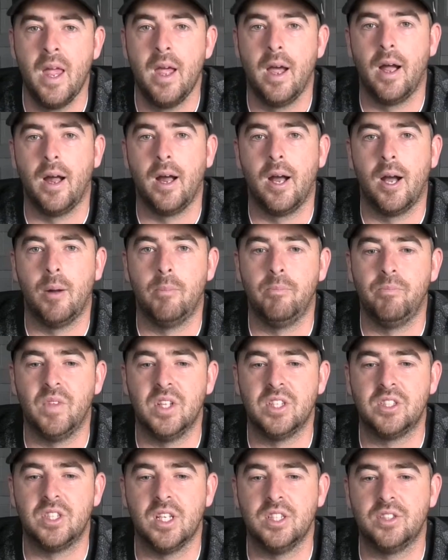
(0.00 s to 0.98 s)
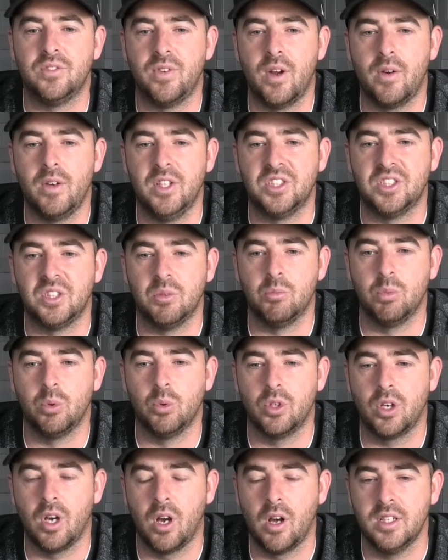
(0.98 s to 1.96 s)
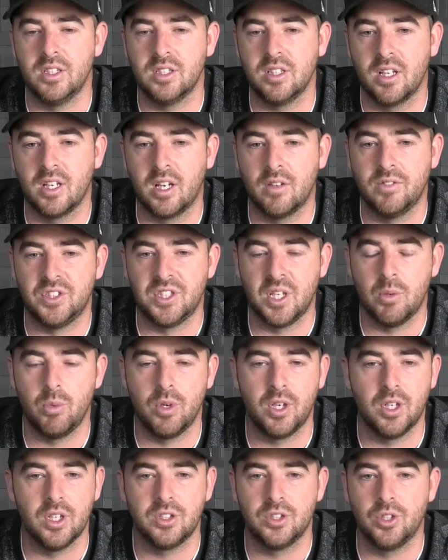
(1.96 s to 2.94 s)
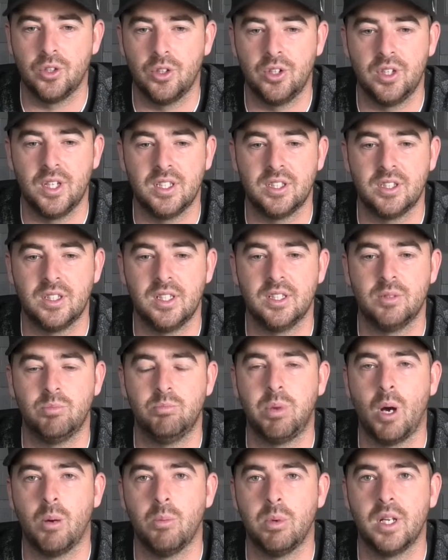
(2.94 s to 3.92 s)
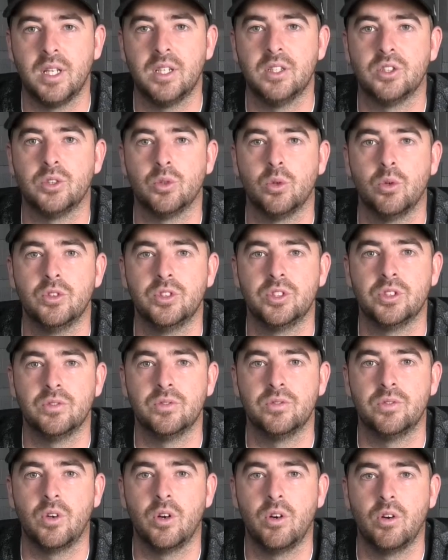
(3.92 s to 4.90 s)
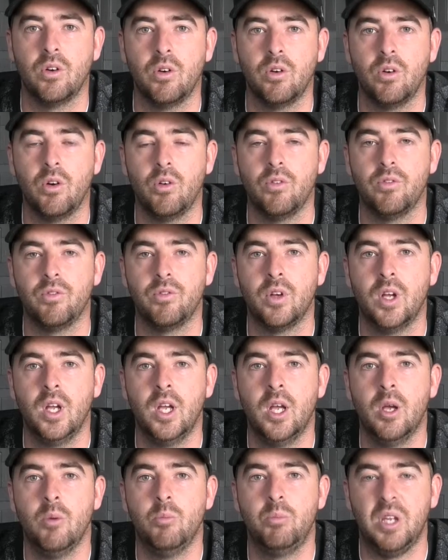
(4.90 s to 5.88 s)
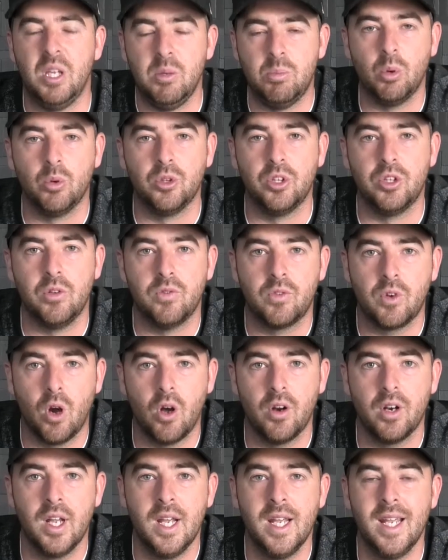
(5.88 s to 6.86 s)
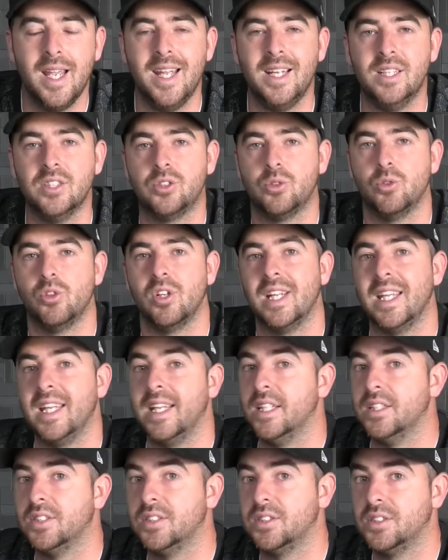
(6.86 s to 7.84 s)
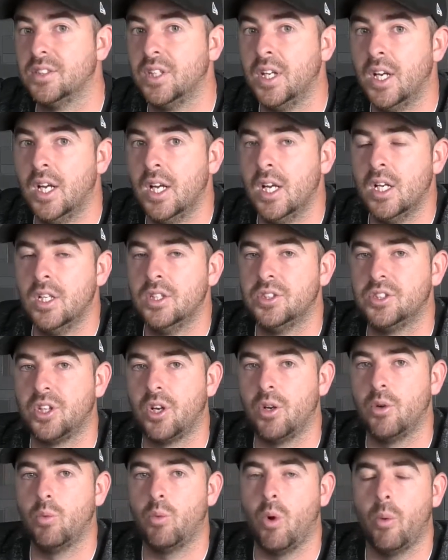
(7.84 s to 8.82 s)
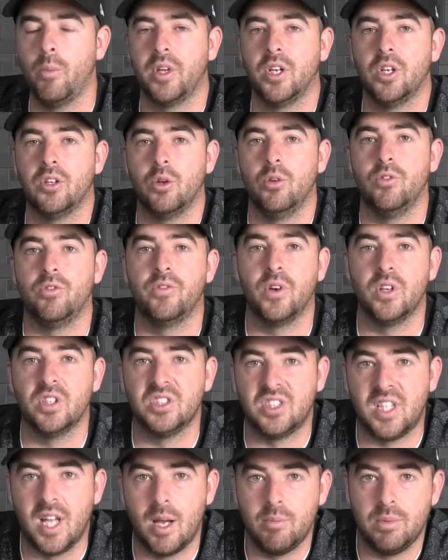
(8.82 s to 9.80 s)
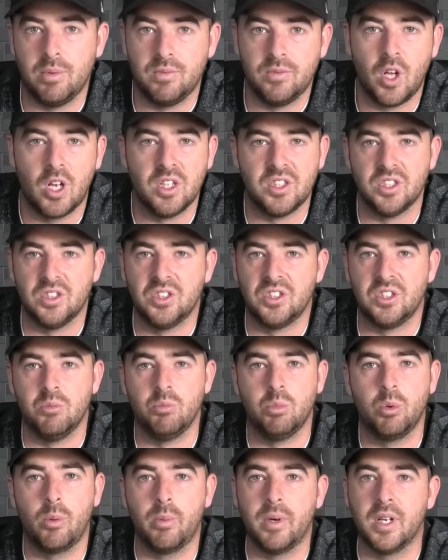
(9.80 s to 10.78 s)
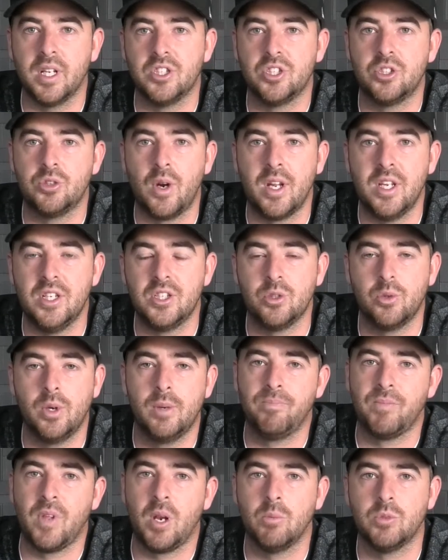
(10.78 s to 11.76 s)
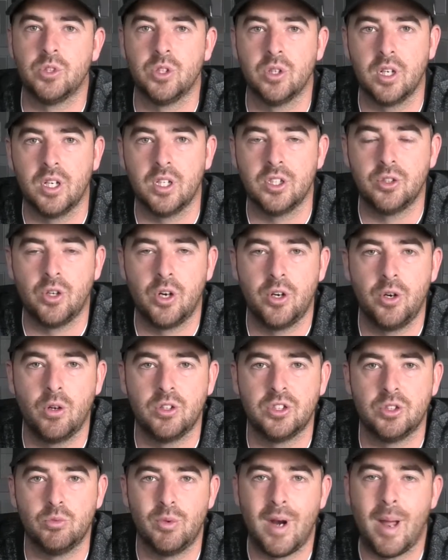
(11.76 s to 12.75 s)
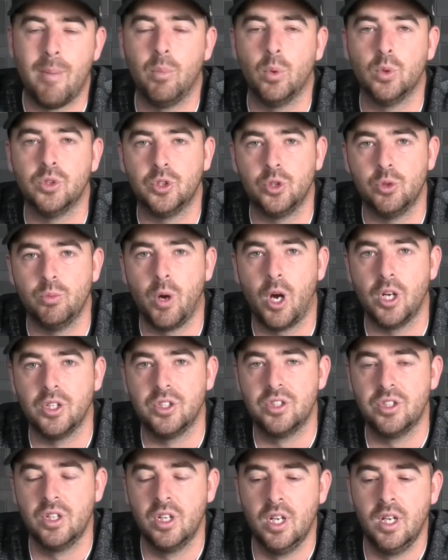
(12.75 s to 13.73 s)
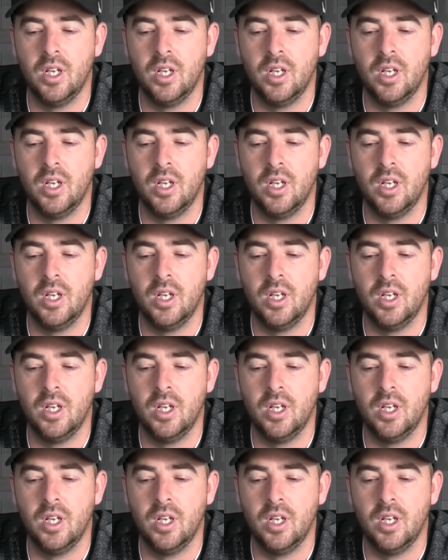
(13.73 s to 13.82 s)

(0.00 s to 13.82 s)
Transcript: Um, it, it's very simple, guys. Like I've said, we're going to turn this this bubbling source of, of, of people that you've got into leads. So what we're going to do, first step, nice and simple, I'm going to get straight to it and I'm going to try not to ramble too much.